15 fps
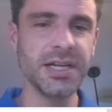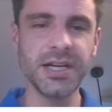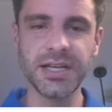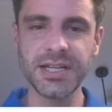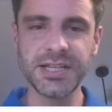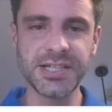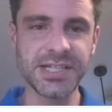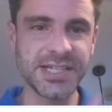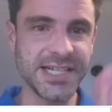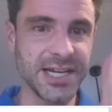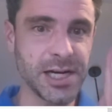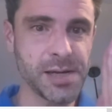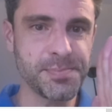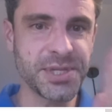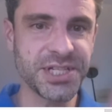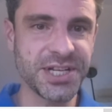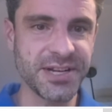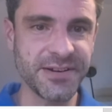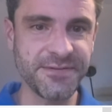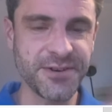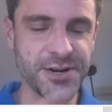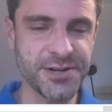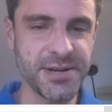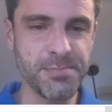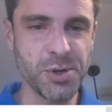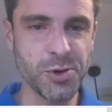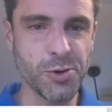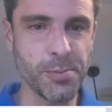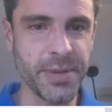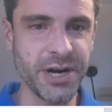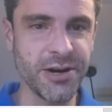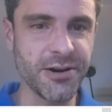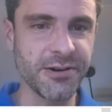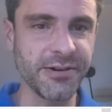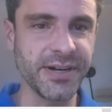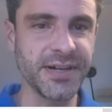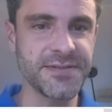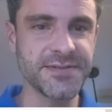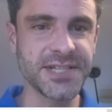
This is the opposite of our typical paragraphs.